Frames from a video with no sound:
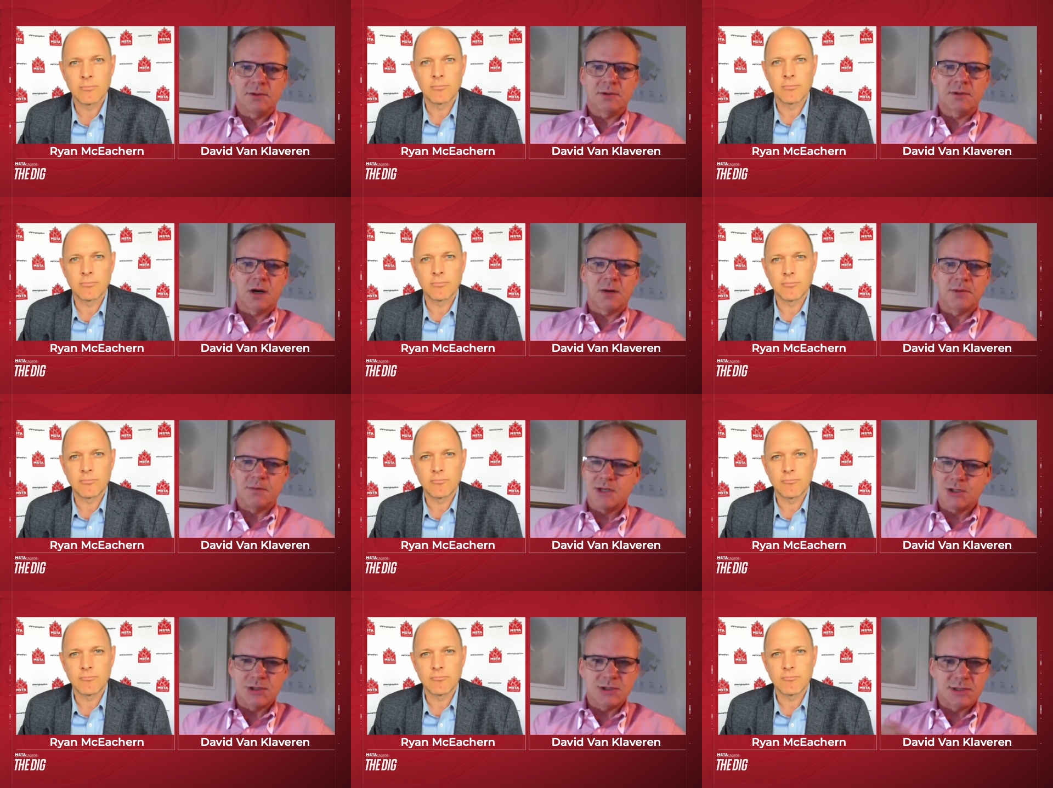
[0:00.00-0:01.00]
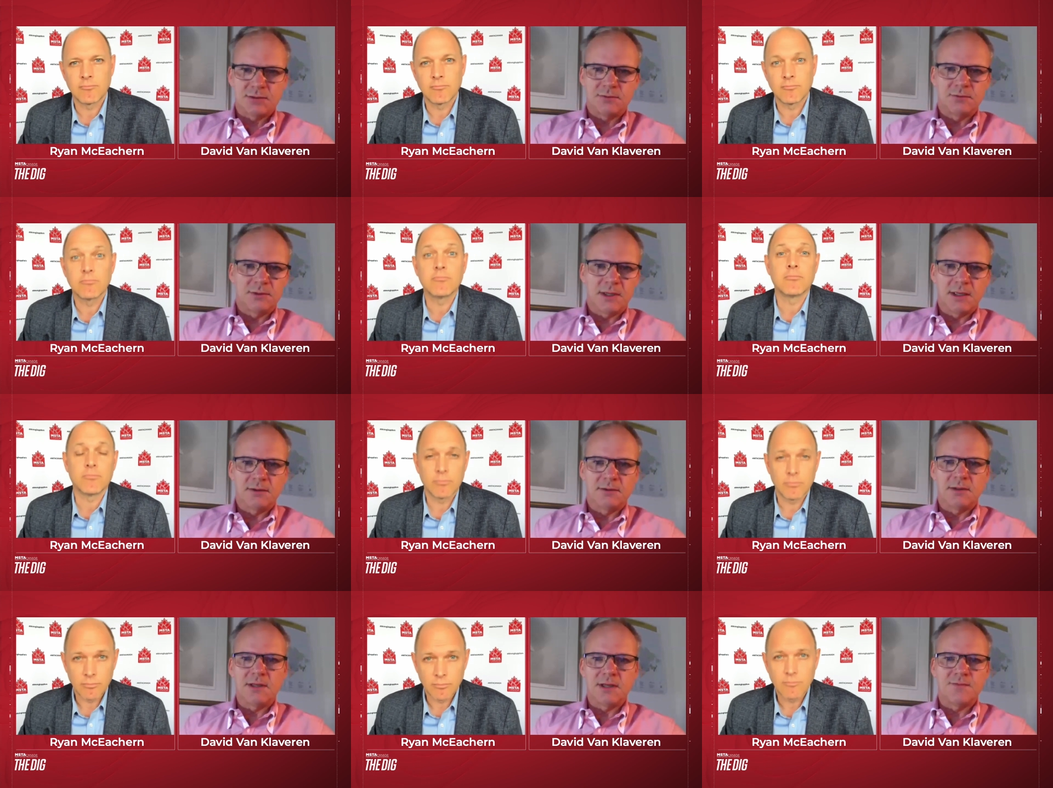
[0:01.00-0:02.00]
Speaker 1: carbon emissions and,
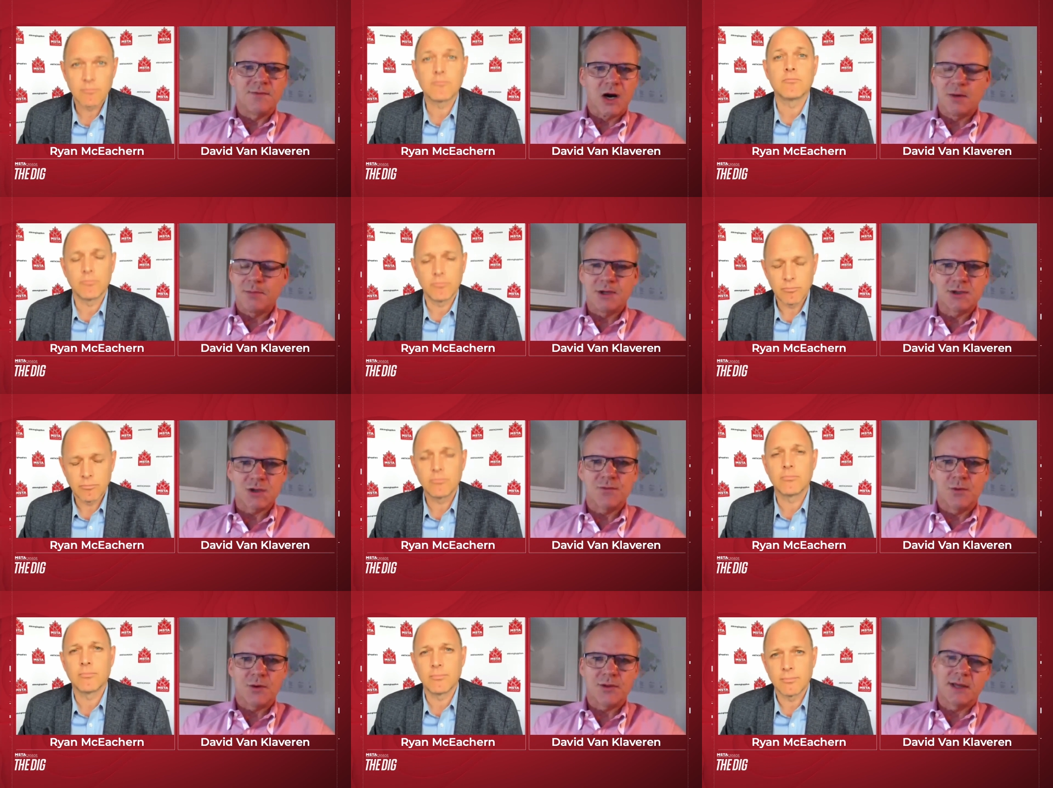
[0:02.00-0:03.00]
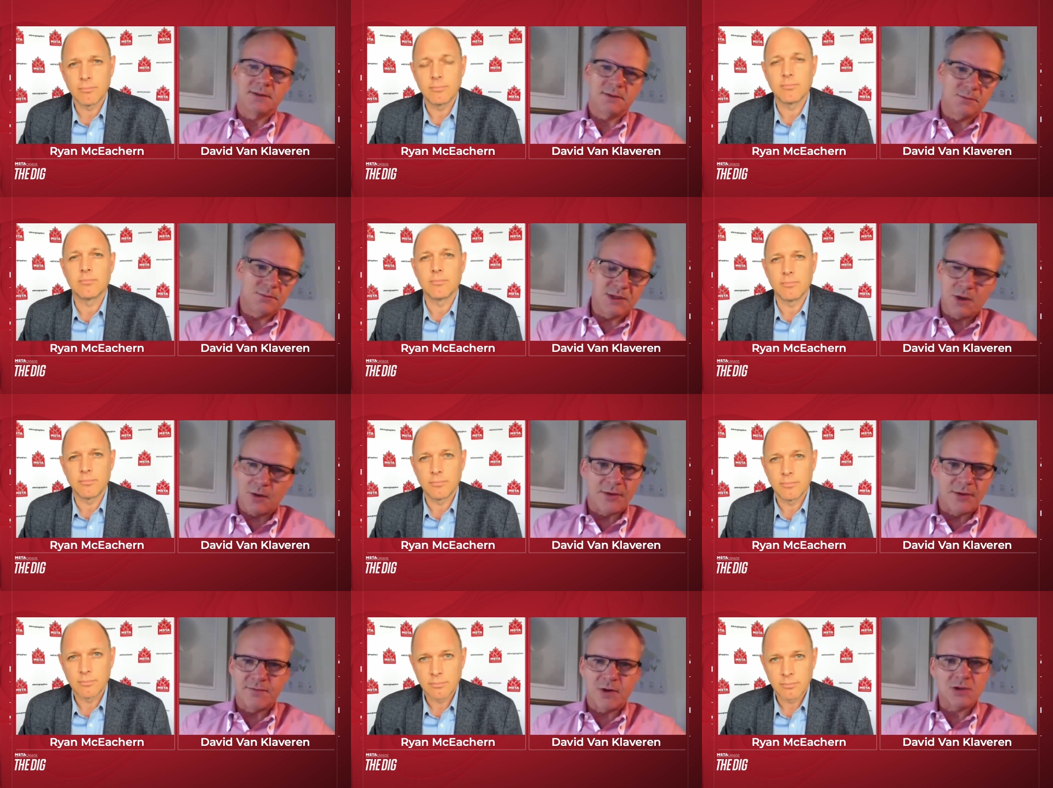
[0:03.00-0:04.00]
and the environment and so forth. And we know
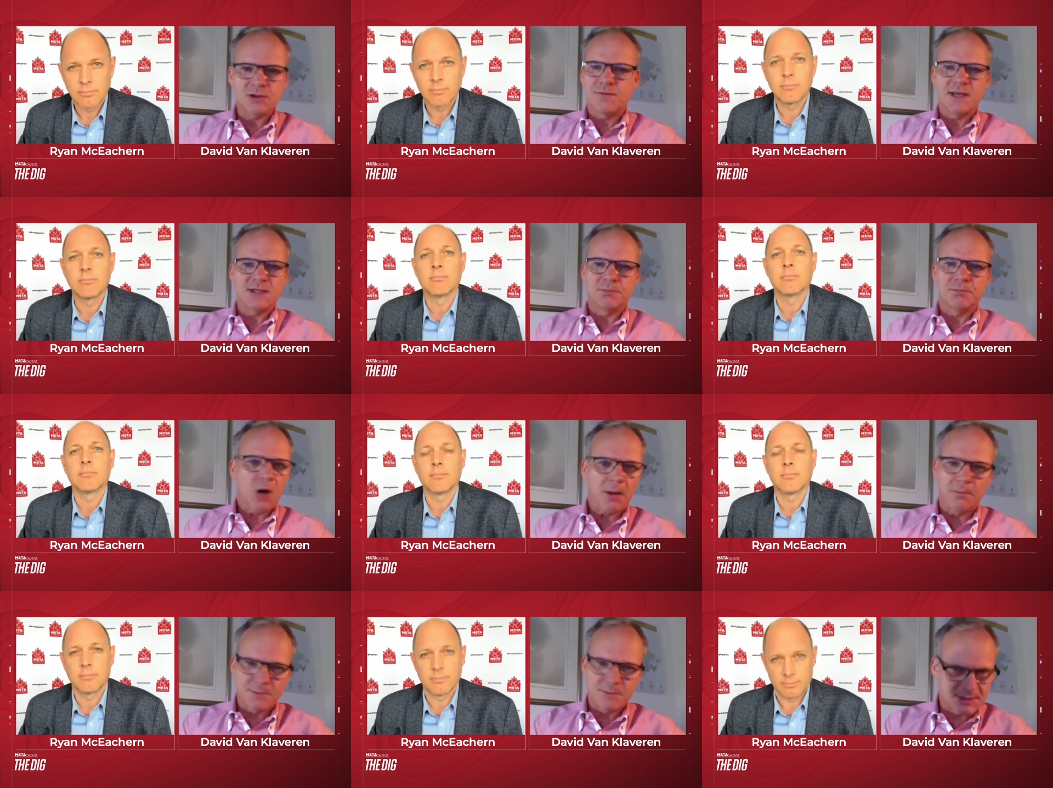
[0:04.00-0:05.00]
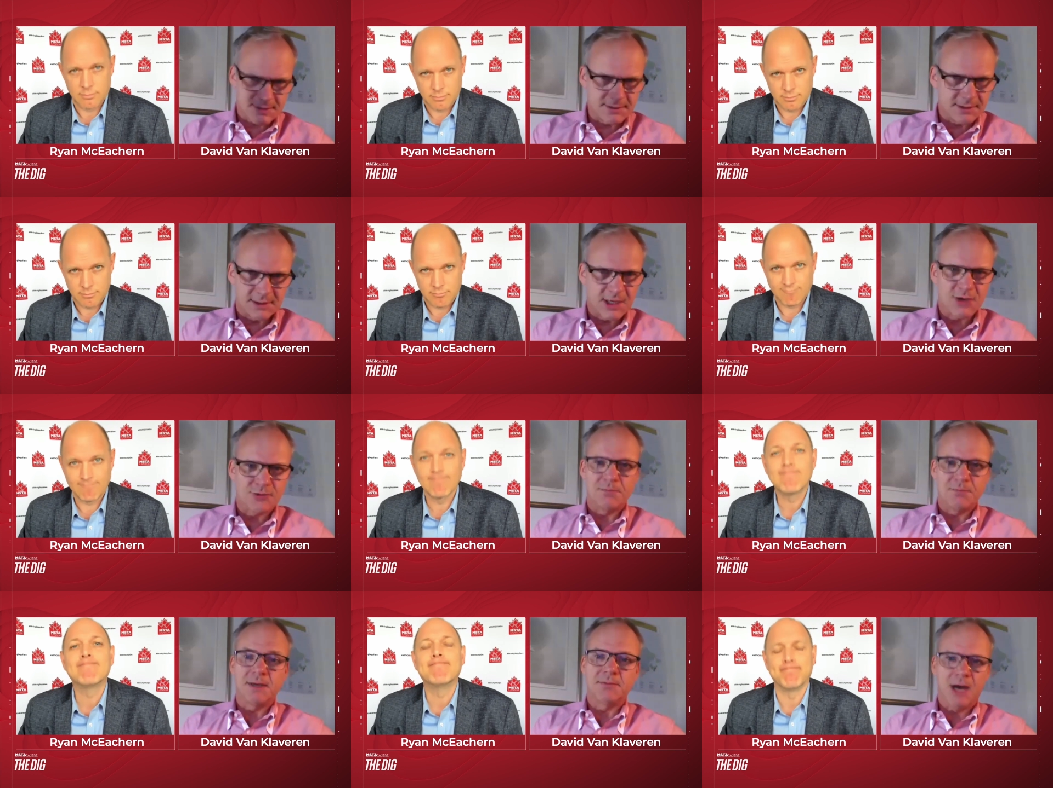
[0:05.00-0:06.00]
they've also had some problems in the country,
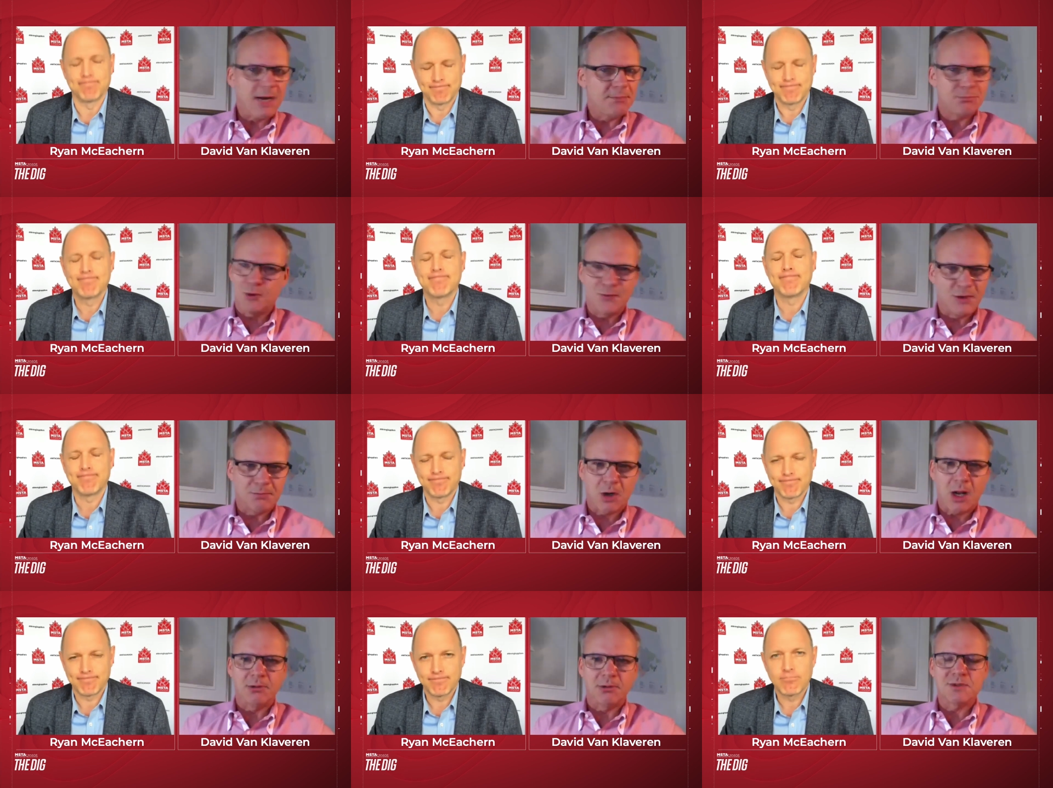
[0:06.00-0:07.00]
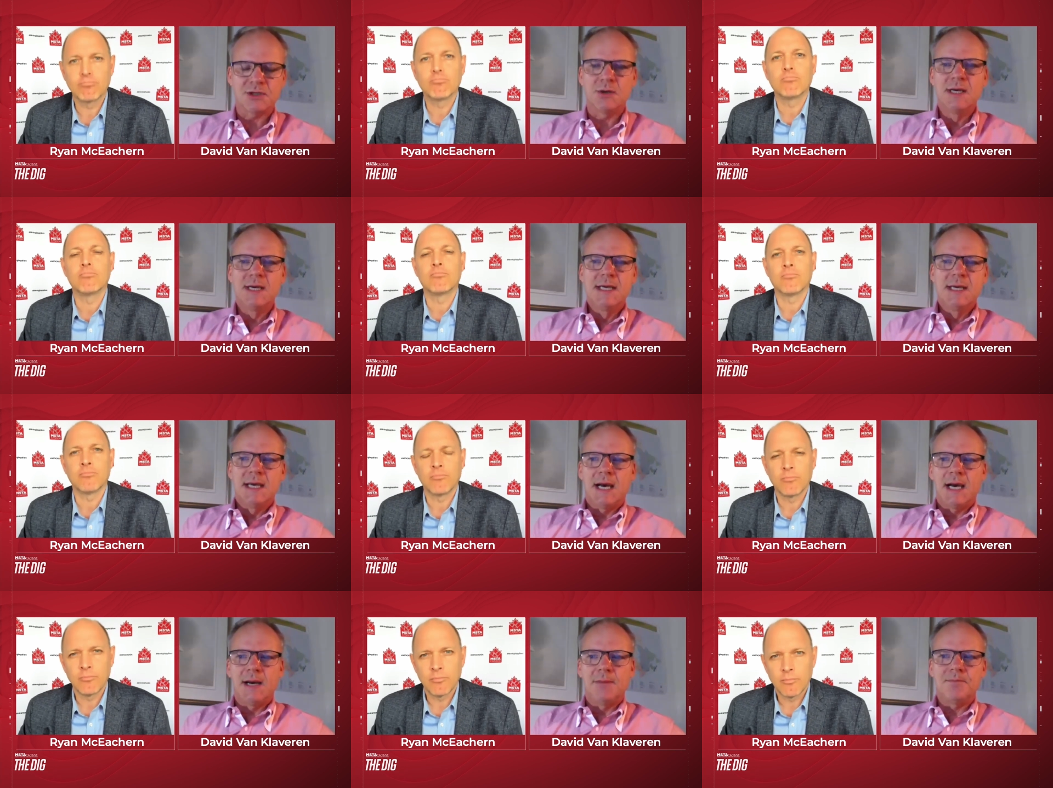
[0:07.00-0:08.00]
big high profile problems. So,
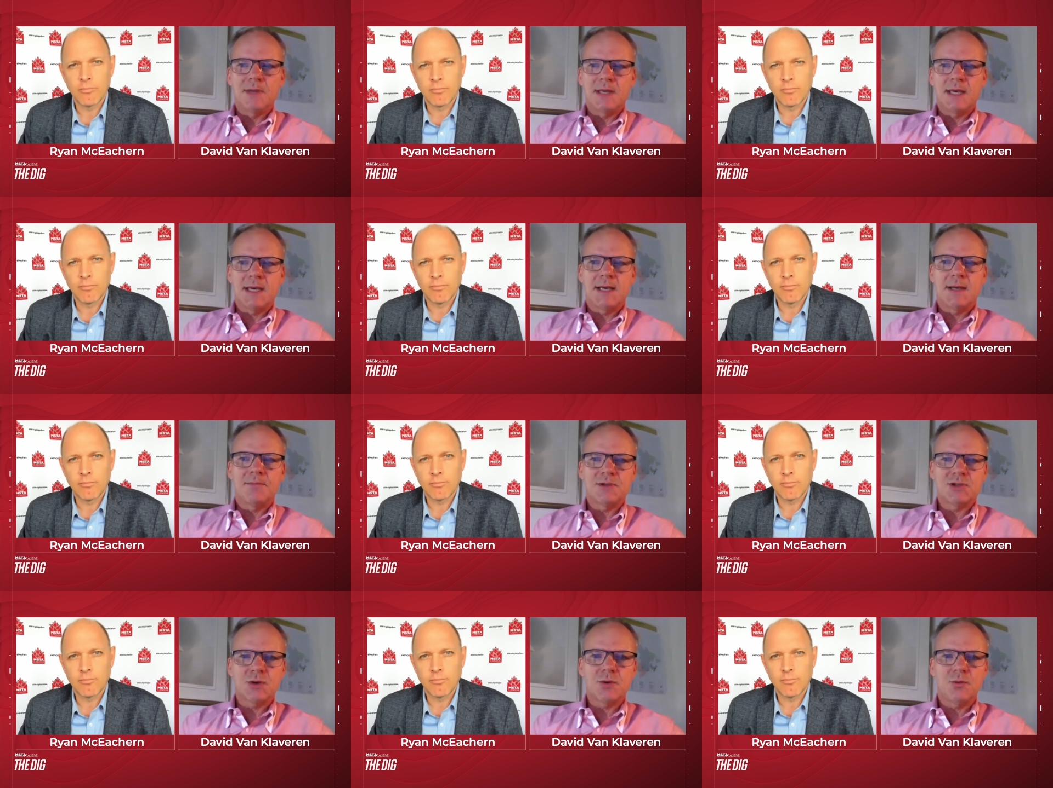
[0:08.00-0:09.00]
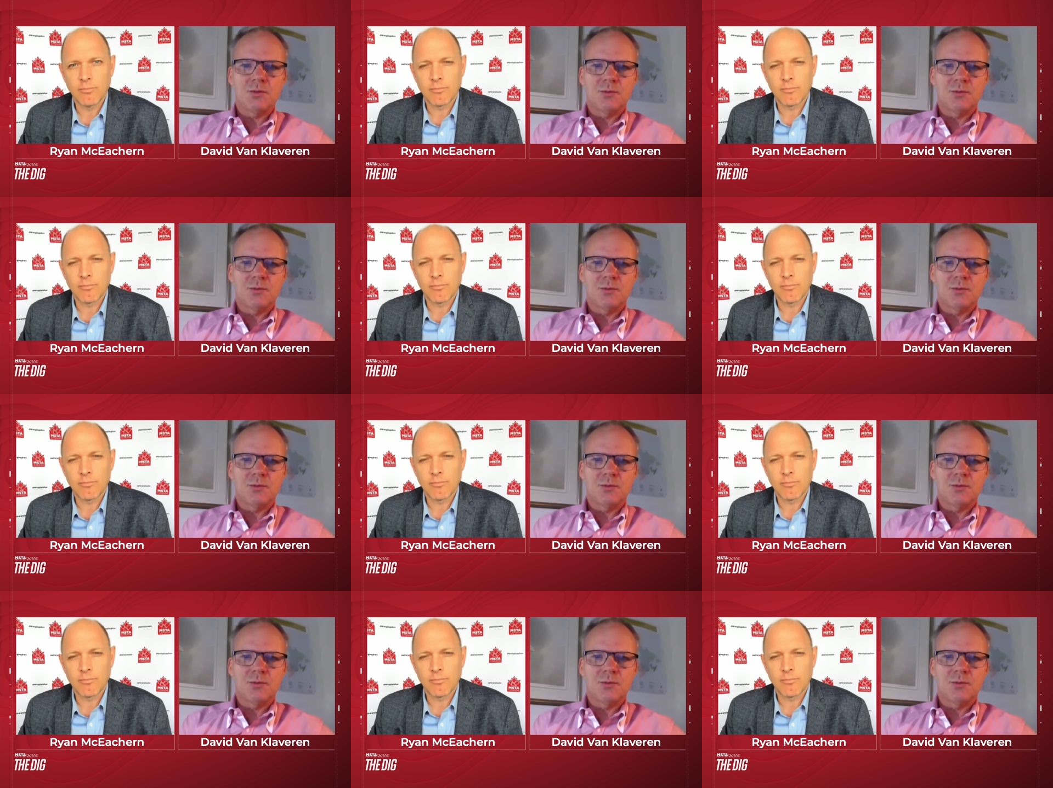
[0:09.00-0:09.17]
um, um, so a